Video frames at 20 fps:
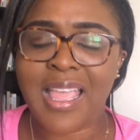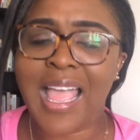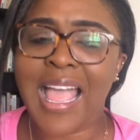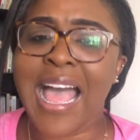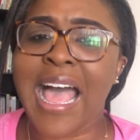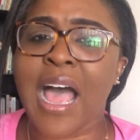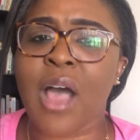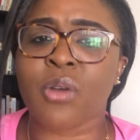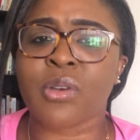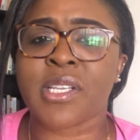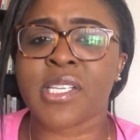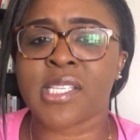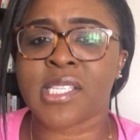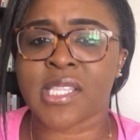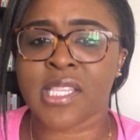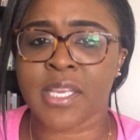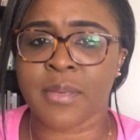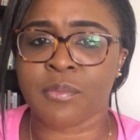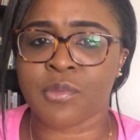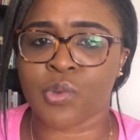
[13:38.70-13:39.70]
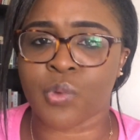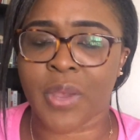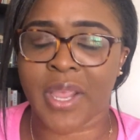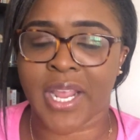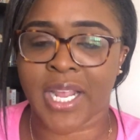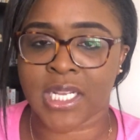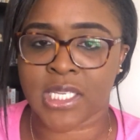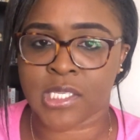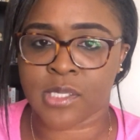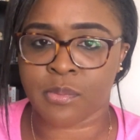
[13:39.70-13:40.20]
how these themes were
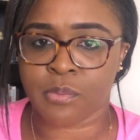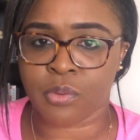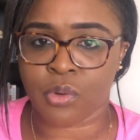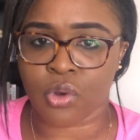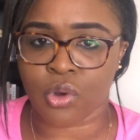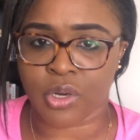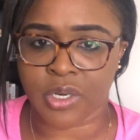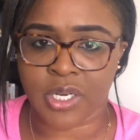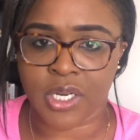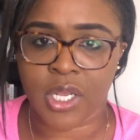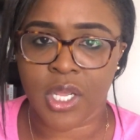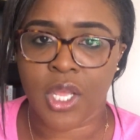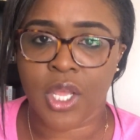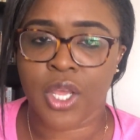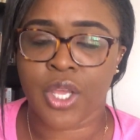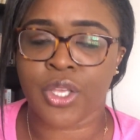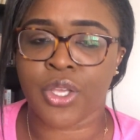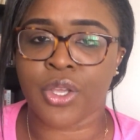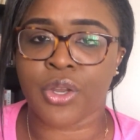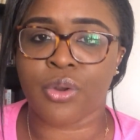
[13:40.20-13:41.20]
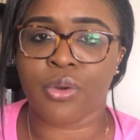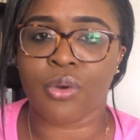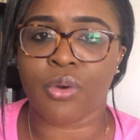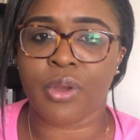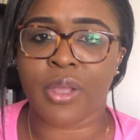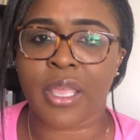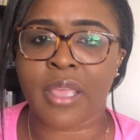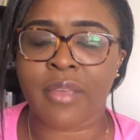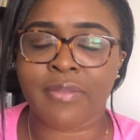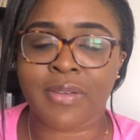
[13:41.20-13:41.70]
explored, you
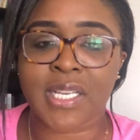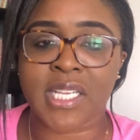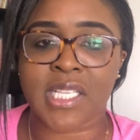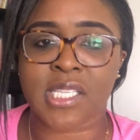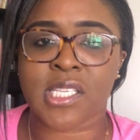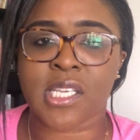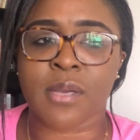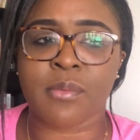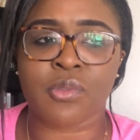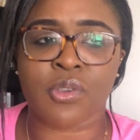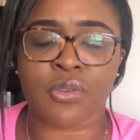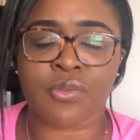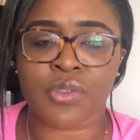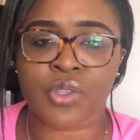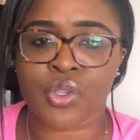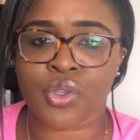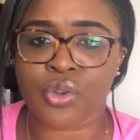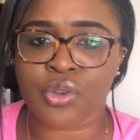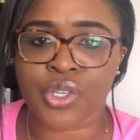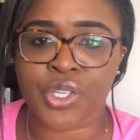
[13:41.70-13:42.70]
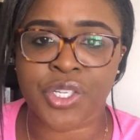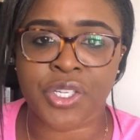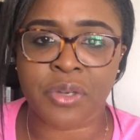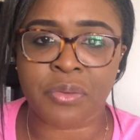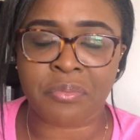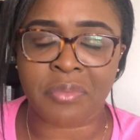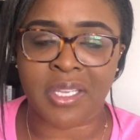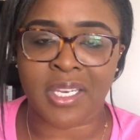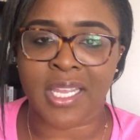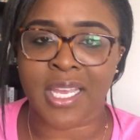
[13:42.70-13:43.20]
know, even in terms of social
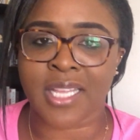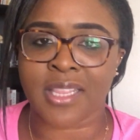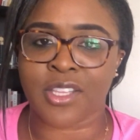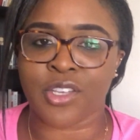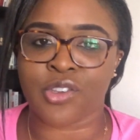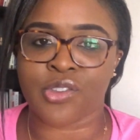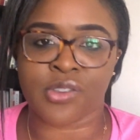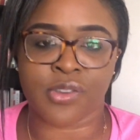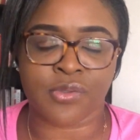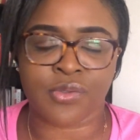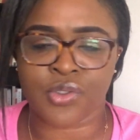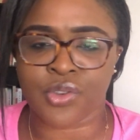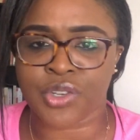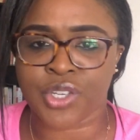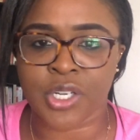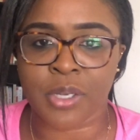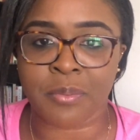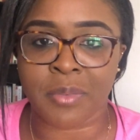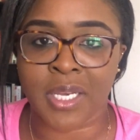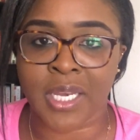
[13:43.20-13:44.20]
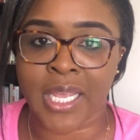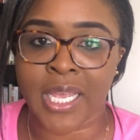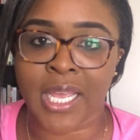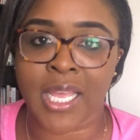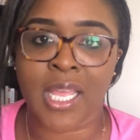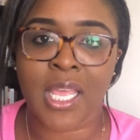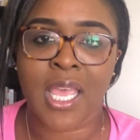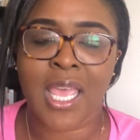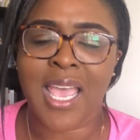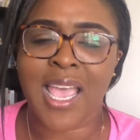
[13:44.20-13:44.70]
media, the use of social
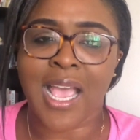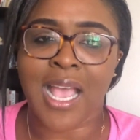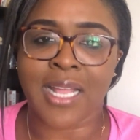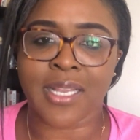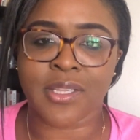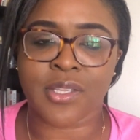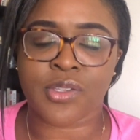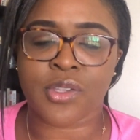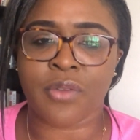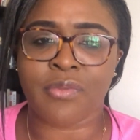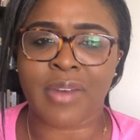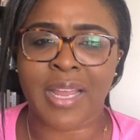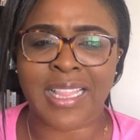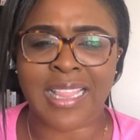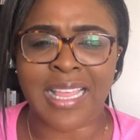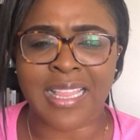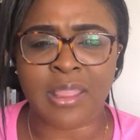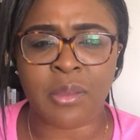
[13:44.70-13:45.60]
media and stuff like that.